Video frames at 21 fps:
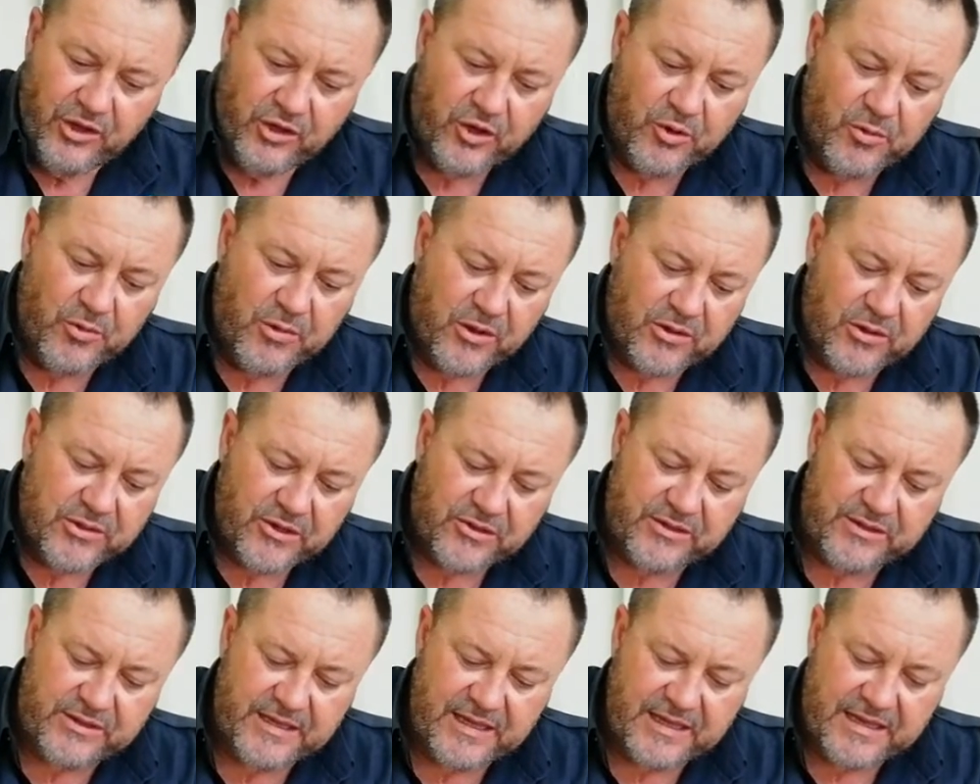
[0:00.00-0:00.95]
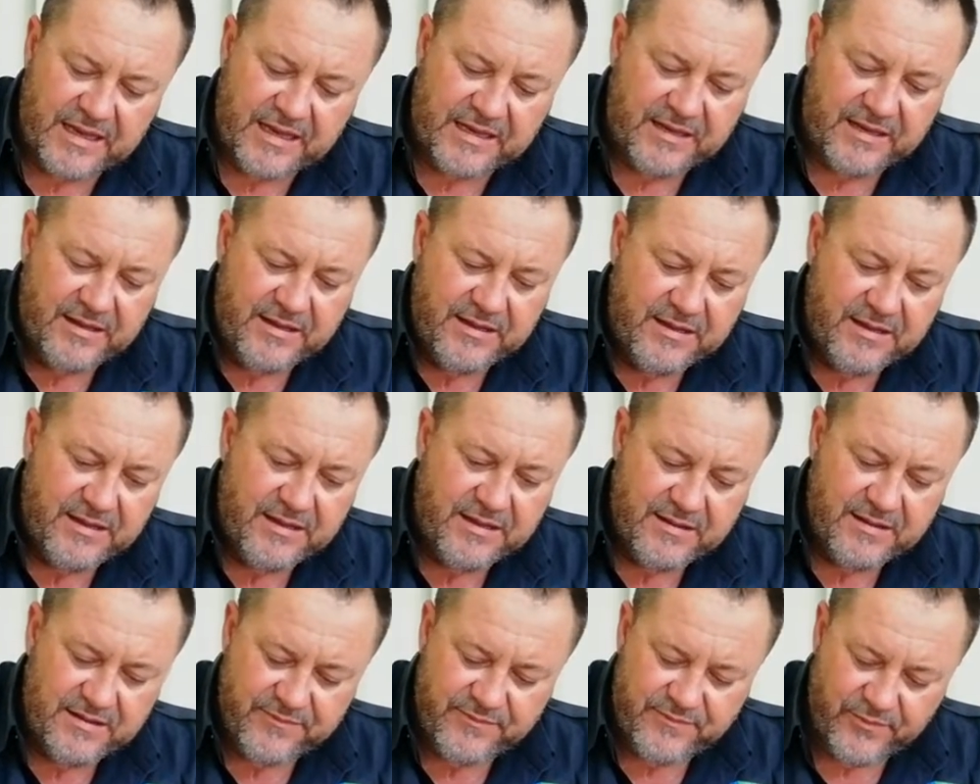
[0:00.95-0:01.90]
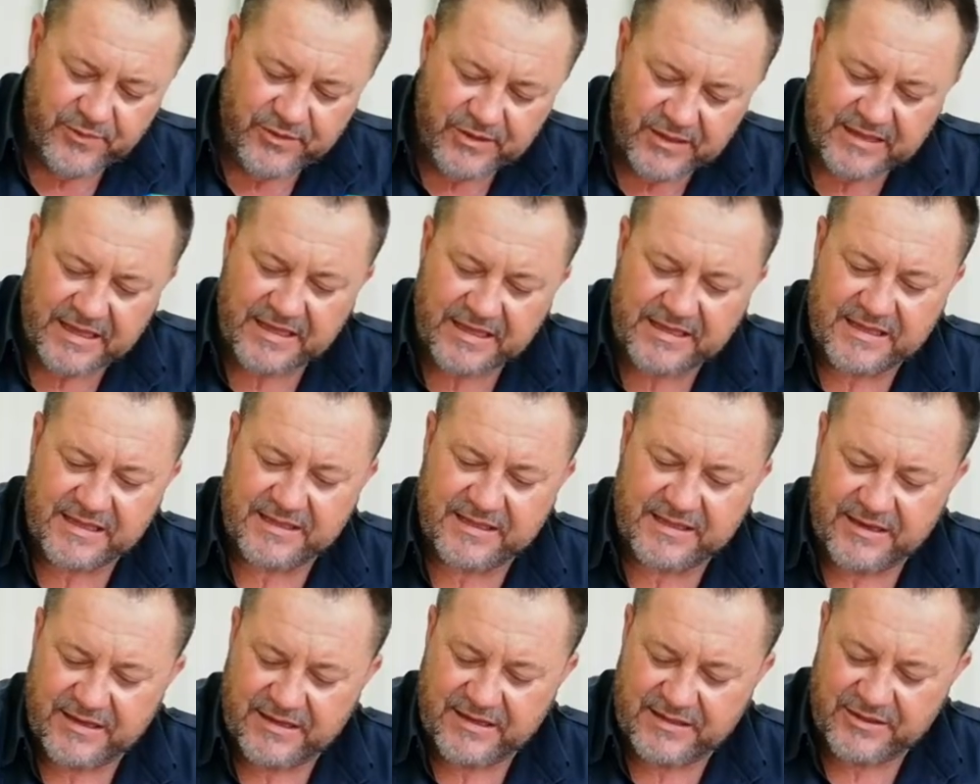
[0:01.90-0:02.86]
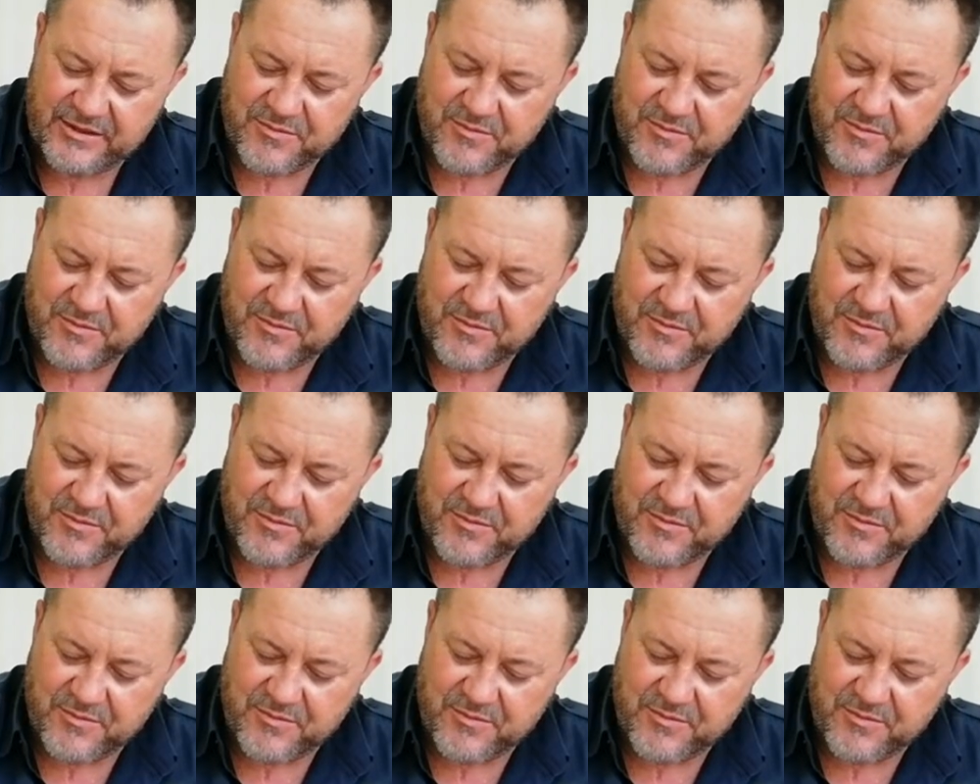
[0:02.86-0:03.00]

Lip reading: You will also see that for this exercise,